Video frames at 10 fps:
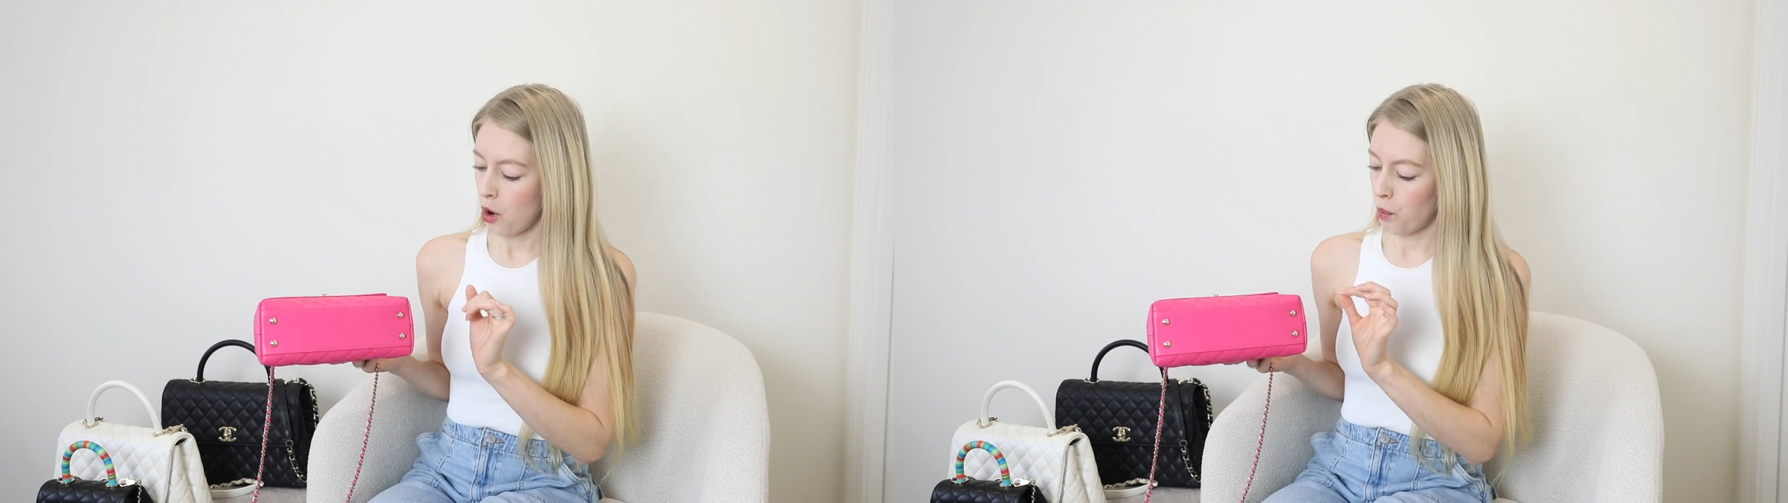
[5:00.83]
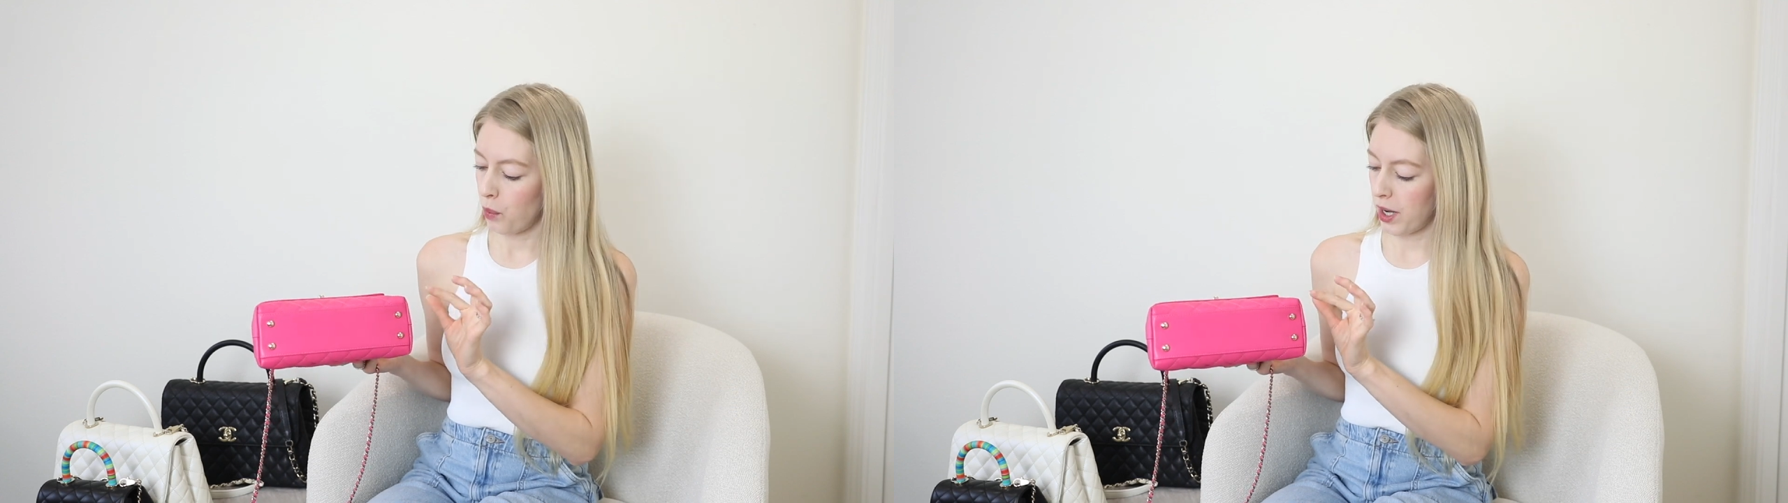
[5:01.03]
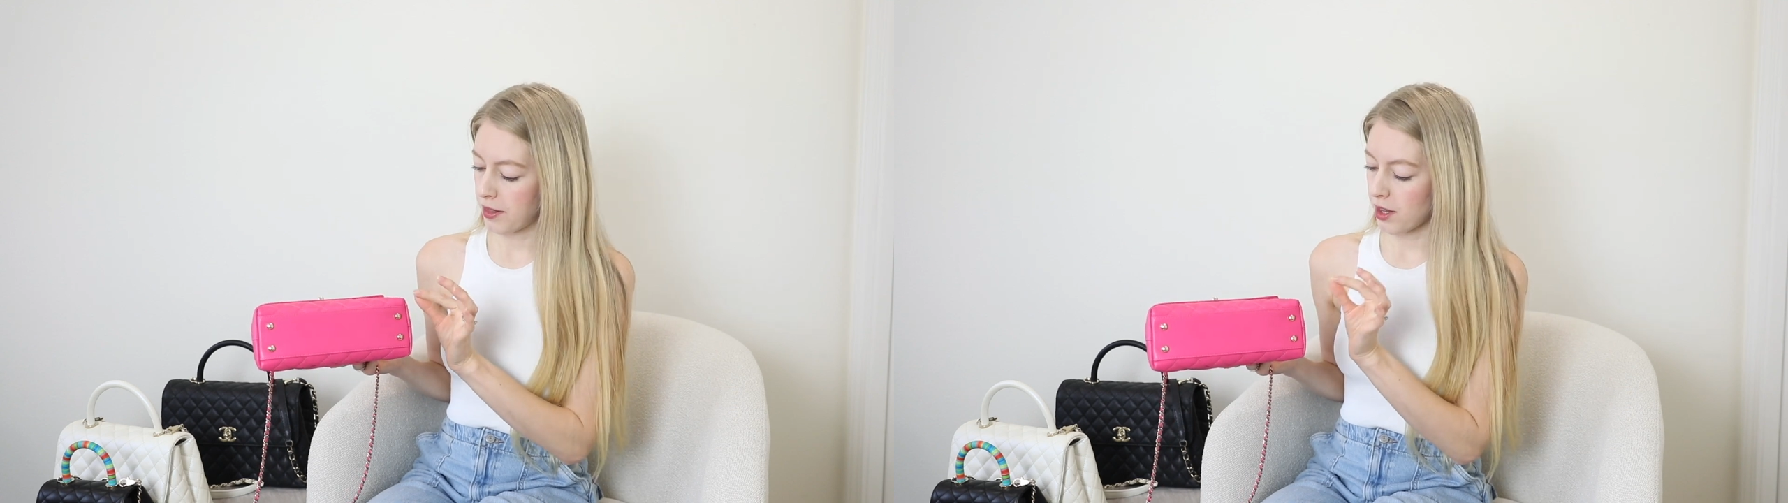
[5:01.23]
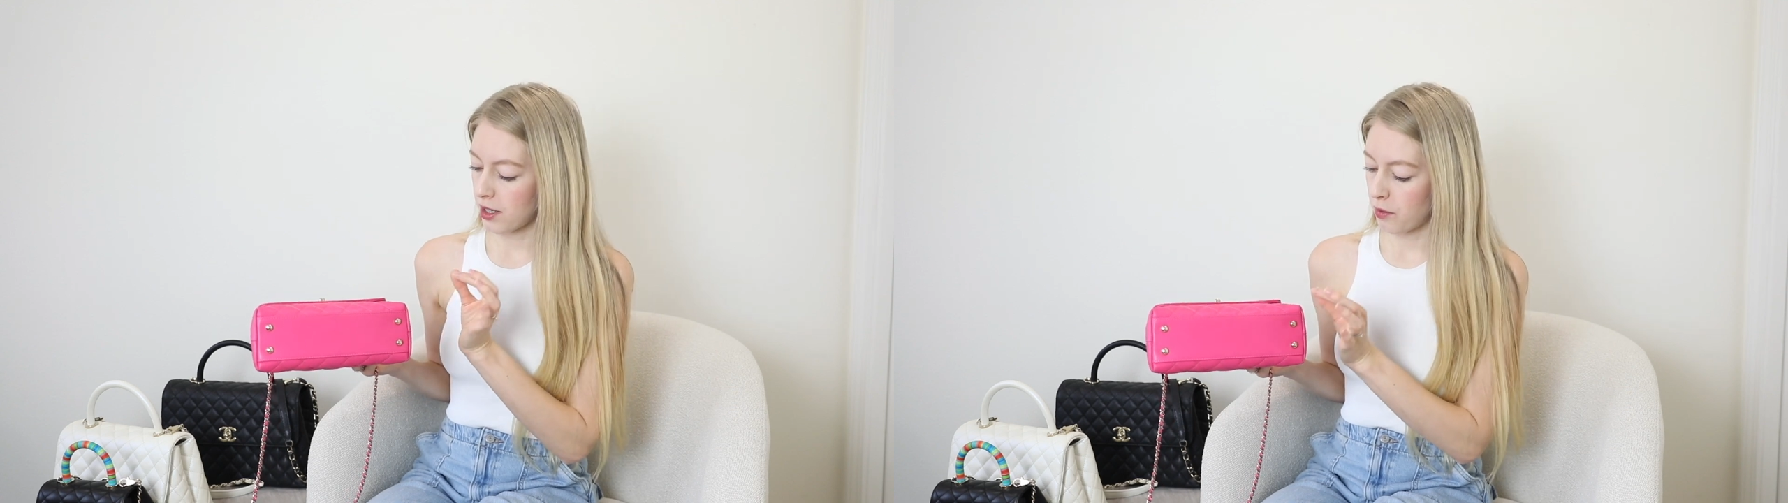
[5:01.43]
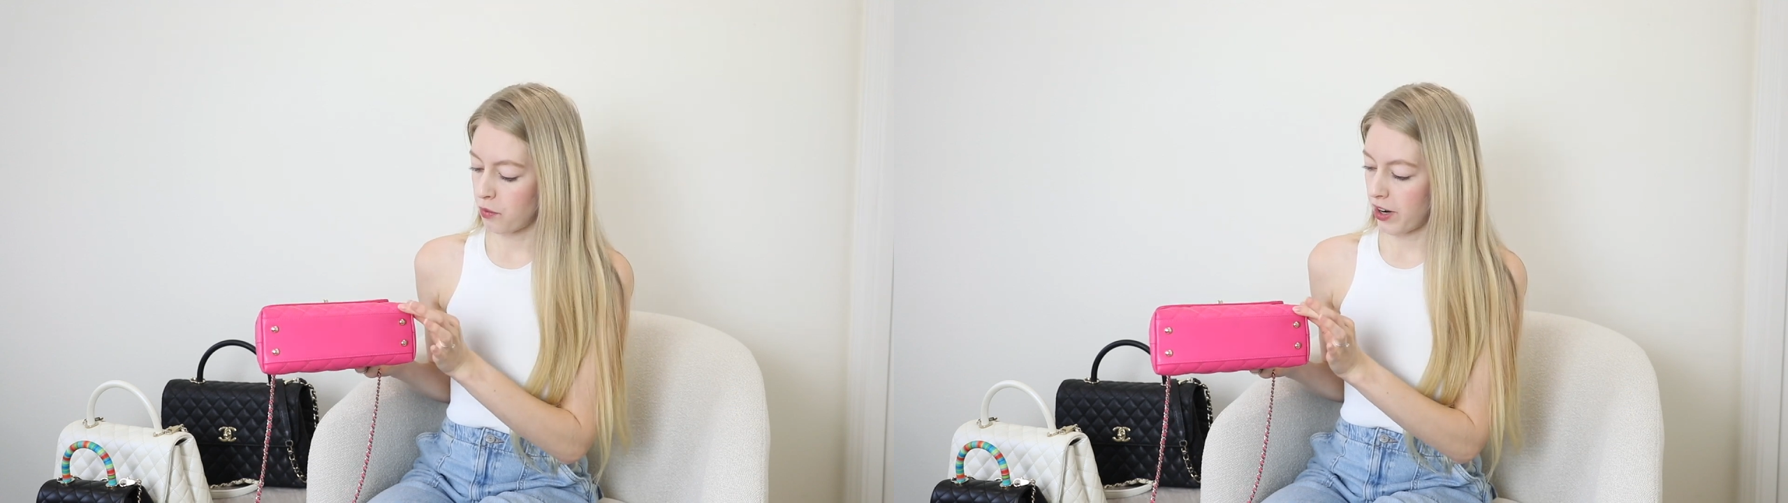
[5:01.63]
with
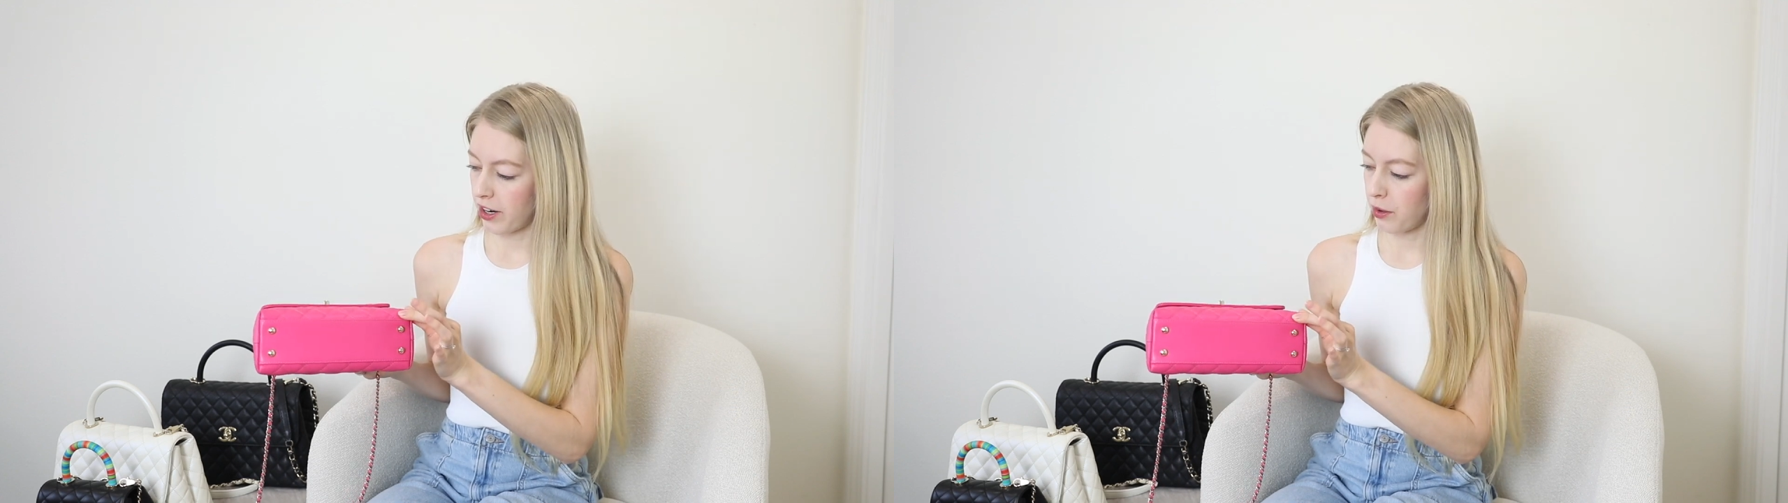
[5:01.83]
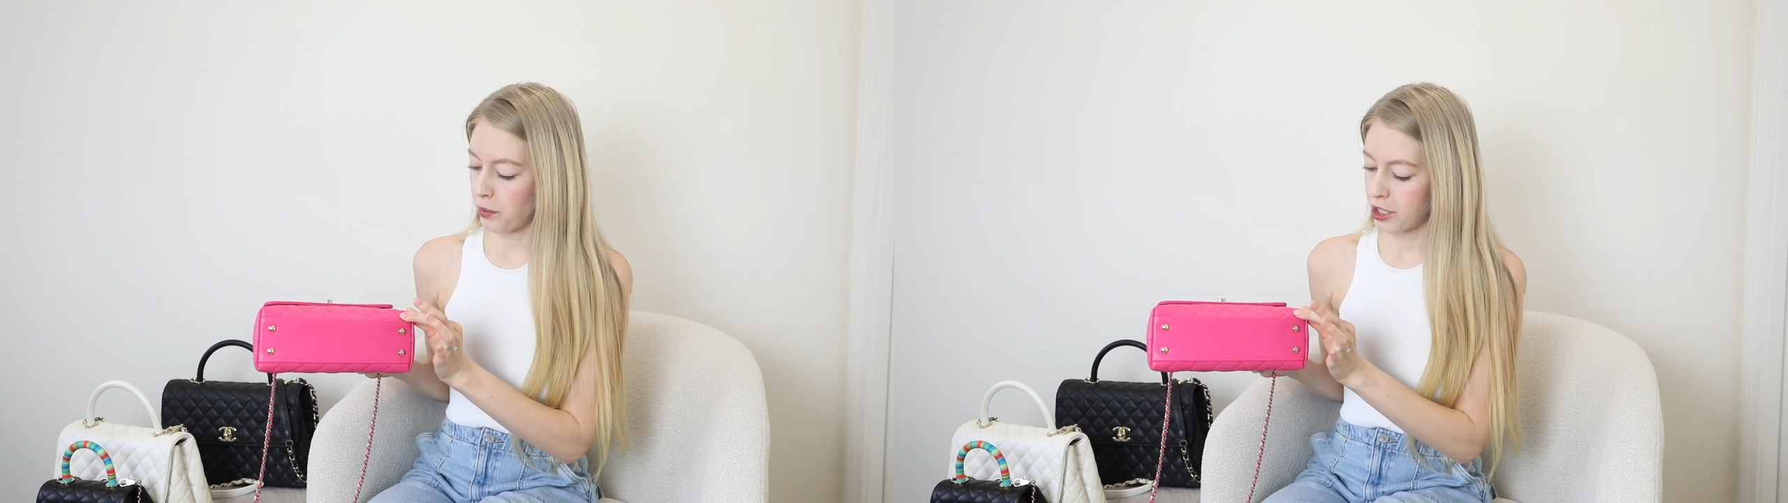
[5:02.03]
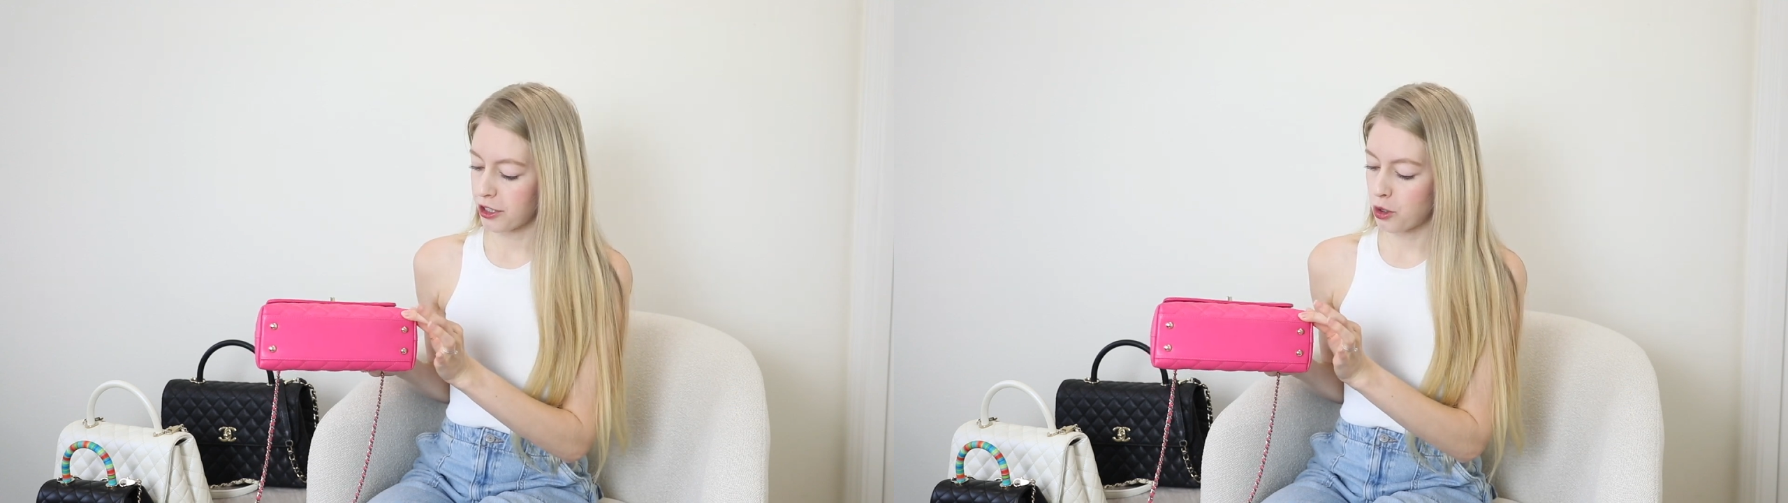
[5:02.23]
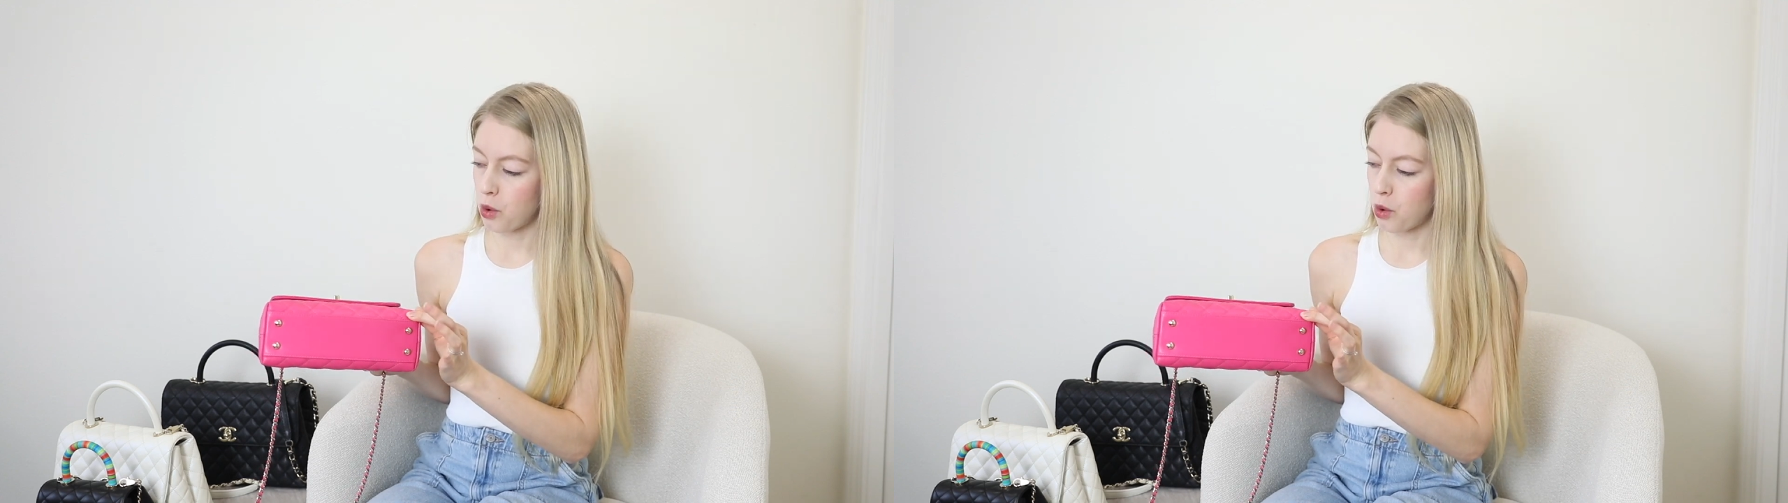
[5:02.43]
very rigid